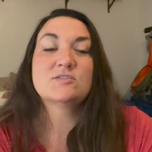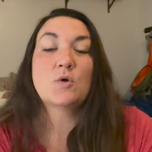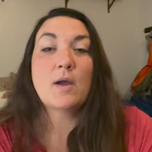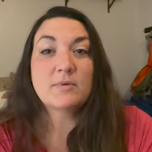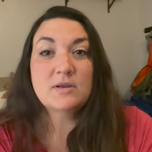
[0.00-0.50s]
so
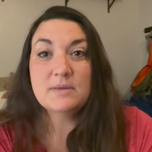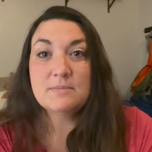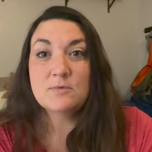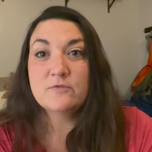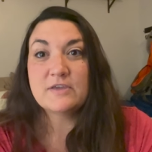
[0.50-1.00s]
I'm going to be
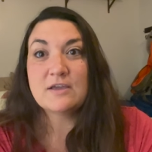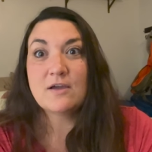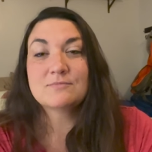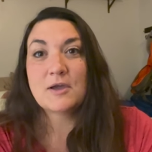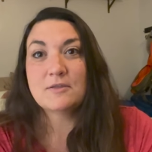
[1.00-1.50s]
moving,
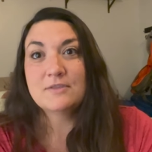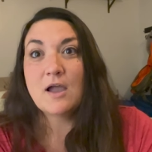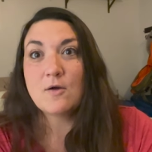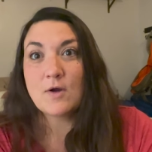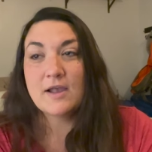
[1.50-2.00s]
well,
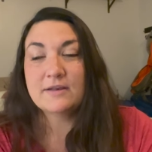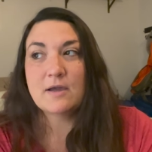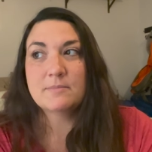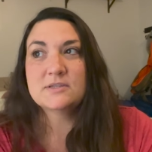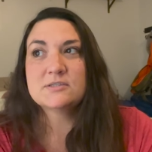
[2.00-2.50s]
not right
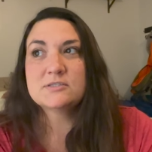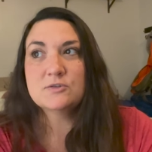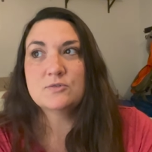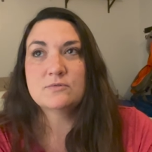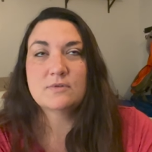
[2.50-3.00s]
now, but
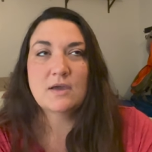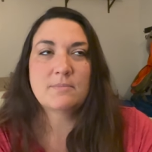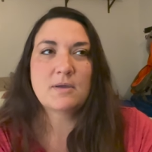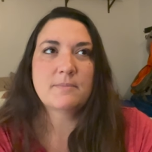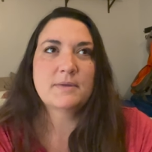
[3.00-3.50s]
soon
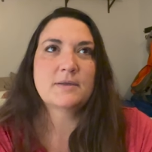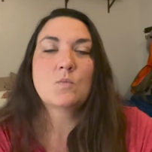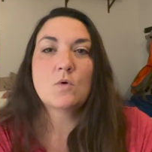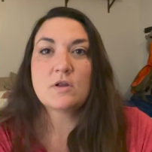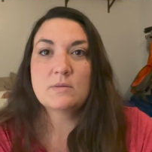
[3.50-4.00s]
upcoming,
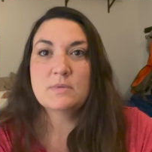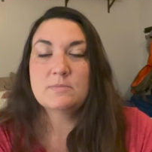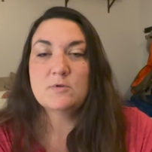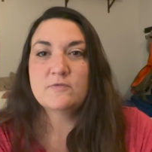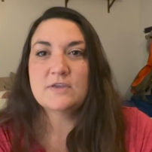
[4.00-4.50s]
we're going to be
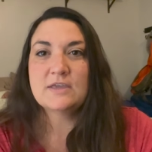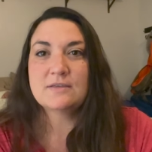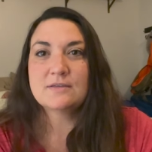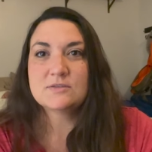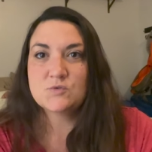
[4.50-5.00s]

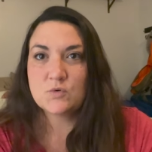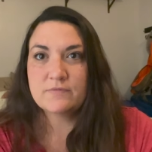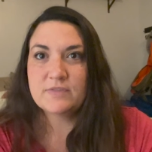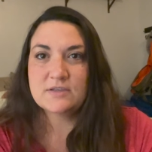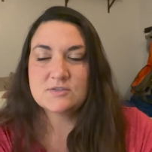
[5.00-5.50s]
moving sort
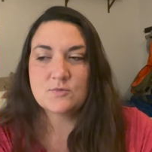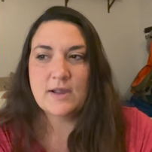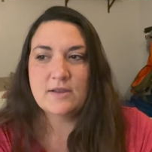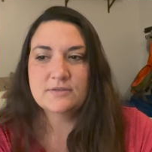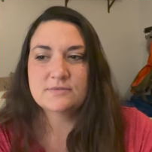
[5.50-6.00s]
of things
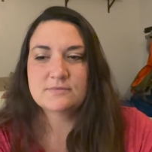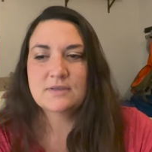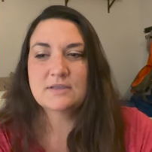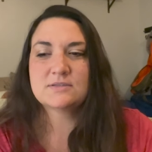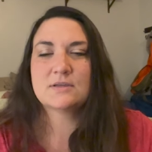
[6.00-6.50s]
around and
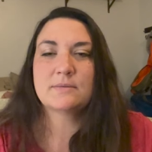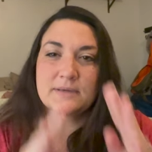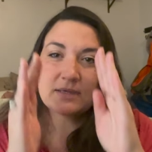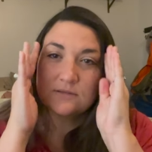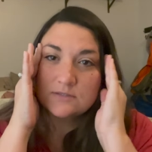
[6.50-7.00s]
it's going to
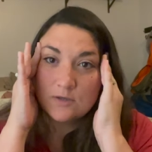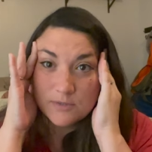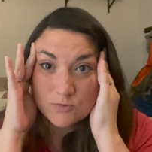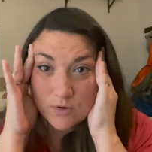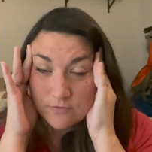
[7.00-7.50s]
be so
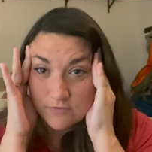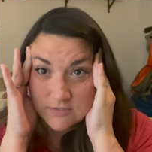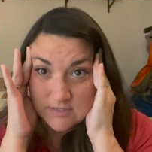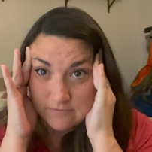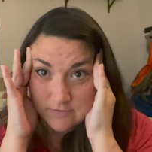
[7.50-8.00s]
much work for
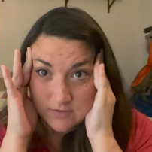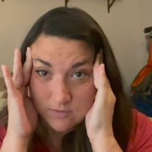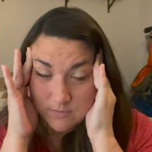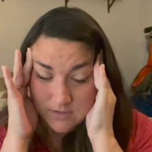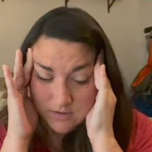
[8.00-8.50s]
Steven.
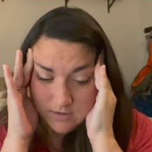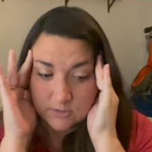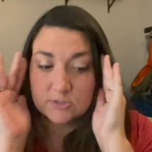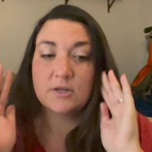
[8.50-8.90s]
Oh my gosh.